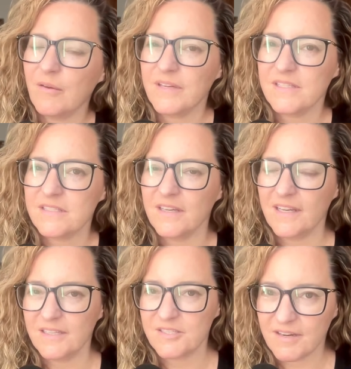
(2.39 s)
is
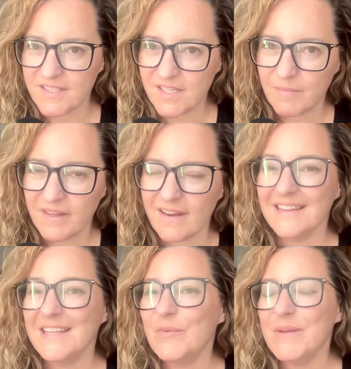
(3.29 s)
looking to try something a
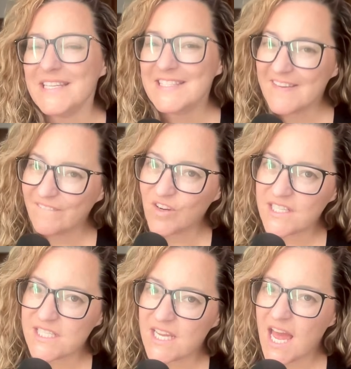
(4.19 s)
little bit
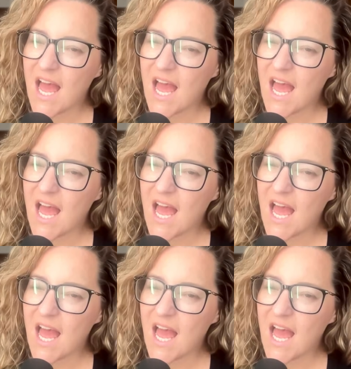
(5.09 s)
different?